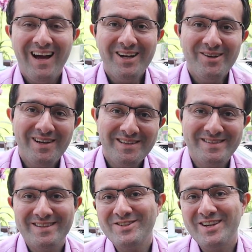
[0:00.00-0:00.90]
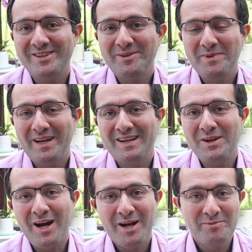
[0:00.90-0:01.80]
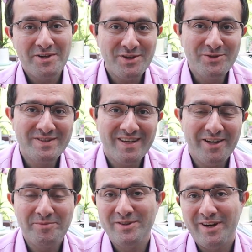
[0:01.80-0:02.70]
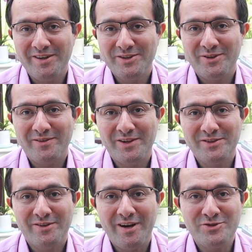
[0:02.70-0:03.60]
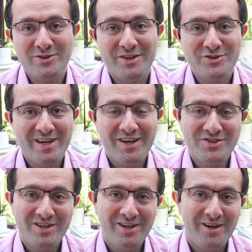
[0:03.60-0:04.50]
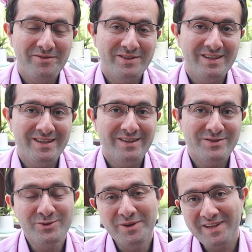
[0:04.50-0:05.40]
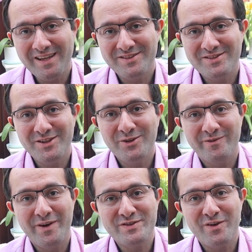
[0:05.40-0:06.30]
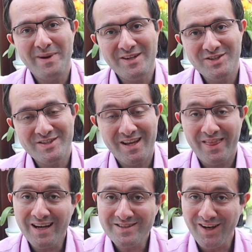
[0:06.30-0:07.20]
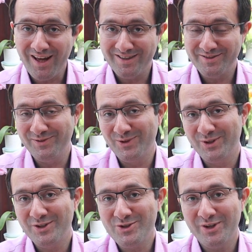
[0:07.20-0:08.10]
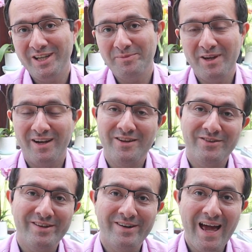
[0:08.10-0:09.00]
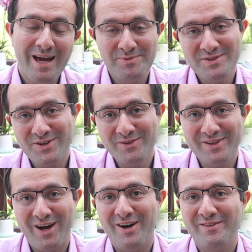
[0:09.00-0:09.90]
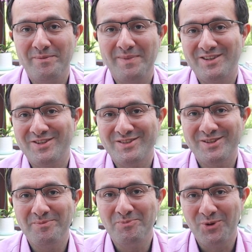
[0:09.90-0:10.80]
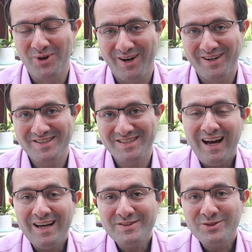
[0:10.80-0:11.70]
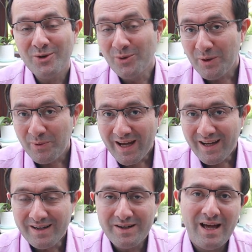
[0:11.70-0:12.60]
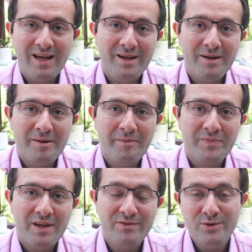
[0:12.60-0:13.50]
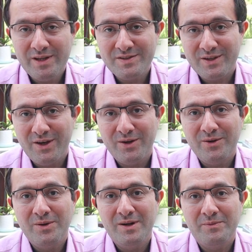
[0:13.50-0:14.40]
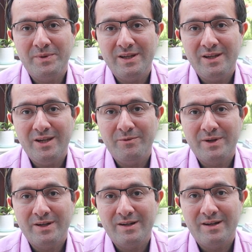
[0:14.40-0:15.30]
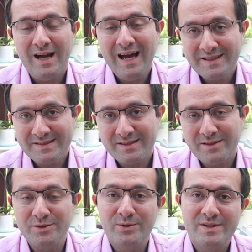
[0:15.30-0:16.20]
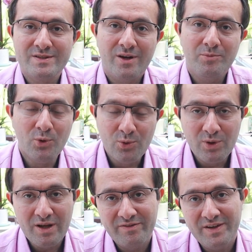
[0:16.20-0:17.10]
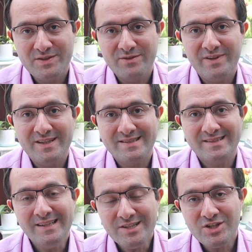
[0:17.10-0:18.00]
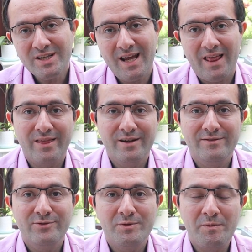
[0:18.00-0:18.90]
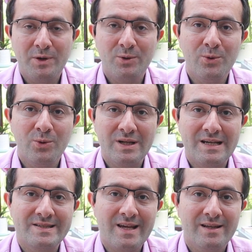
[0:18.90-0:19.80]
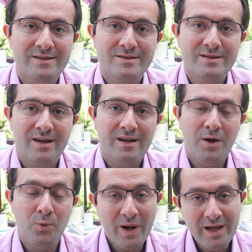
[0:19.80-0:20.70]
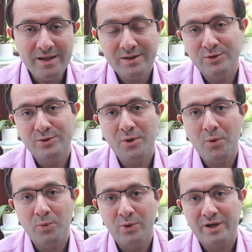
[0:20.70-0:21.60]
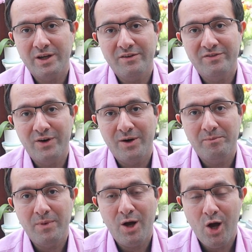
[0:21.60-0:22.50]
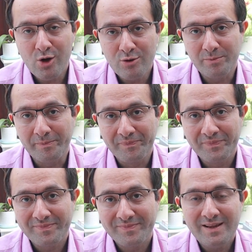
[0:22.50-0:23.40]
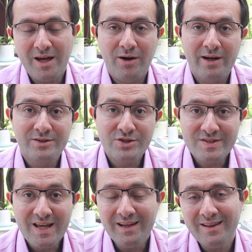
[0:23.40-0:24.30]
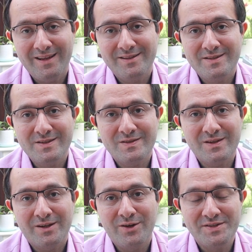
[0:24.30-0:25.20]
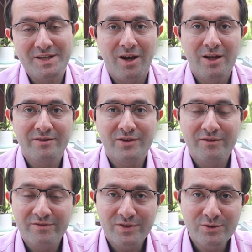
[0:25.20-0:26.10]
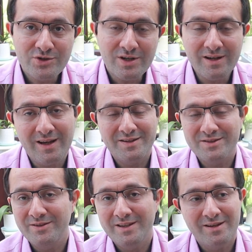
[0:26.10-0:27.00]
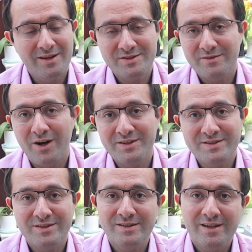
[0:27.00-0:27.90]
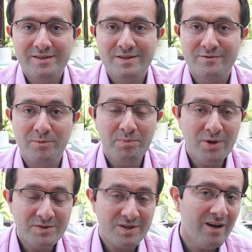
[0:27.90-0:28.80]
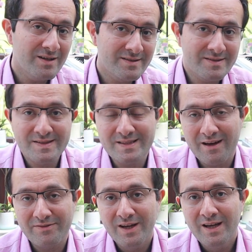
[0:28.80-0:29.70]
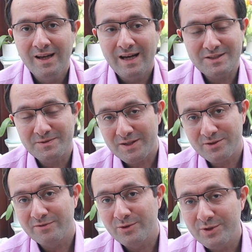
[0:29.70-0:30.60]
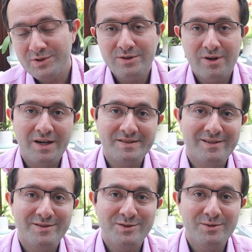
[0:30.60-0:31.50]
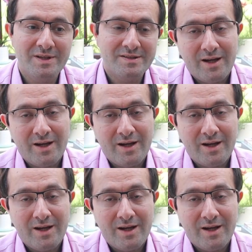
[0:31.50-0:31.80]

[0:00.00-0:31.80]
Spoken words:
Hello ladies and gentlemen, I'm Reza Rutsari. I'm the Director of Undergraduate Education of the School of Dentistry, University of Manchester, and thanks a lot for joining me on another episode of Manchester Molars. As you're all aware, a few days ago we were asked to stop all face-to-face teaching, and therefore we were all sent away to work from home. Now, I understand that this is causing a lot of confusion and it's creating a lot of uncertainties for both us as a staff as well as, of course, you guys as students.